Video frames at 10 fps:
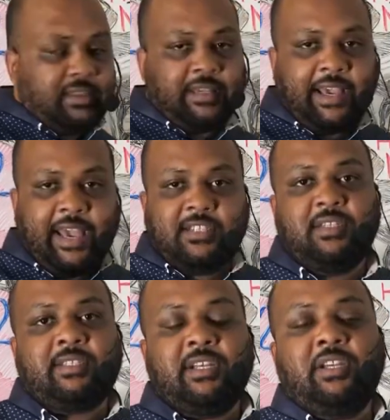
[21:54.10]
the cancer
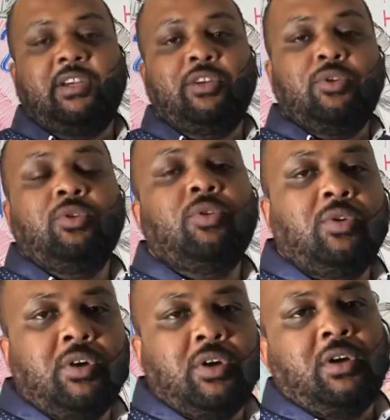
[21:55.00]
cell can no
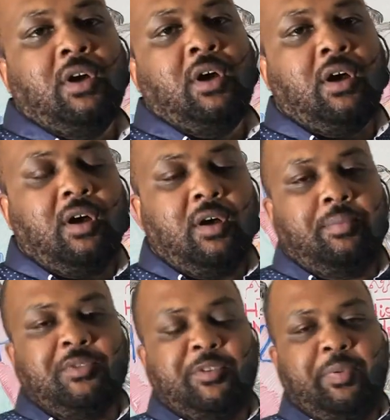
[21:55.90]
longer
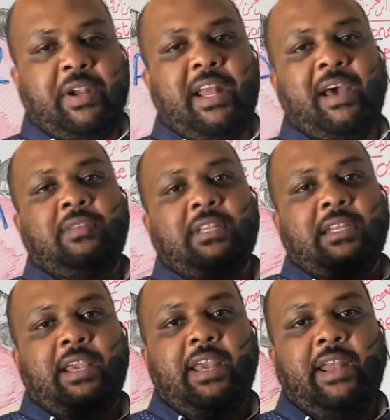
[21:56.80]
spread out the
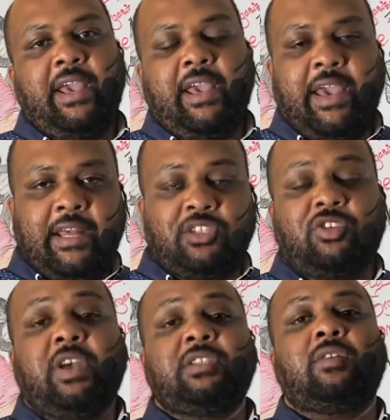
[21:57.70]
DNA and
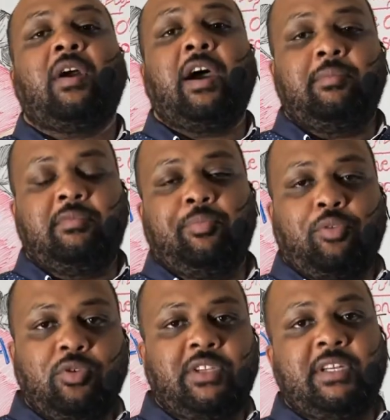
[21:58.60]
transcribe the
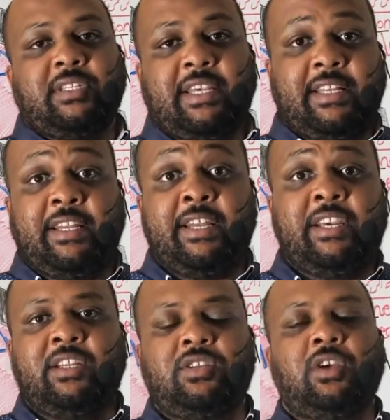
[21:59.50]
proteins it
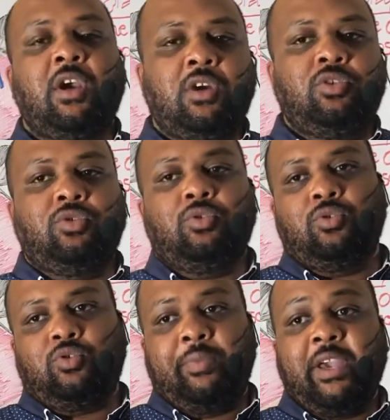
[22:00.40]
needs
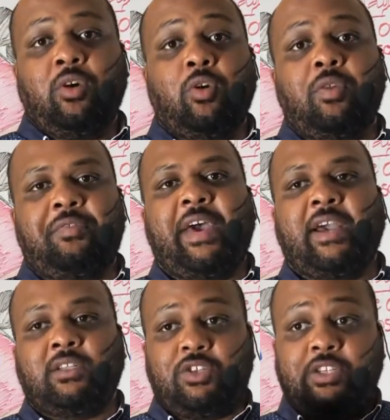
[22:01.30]
to make growth
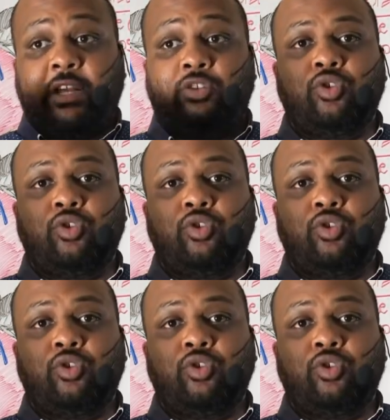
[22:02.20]
factors and to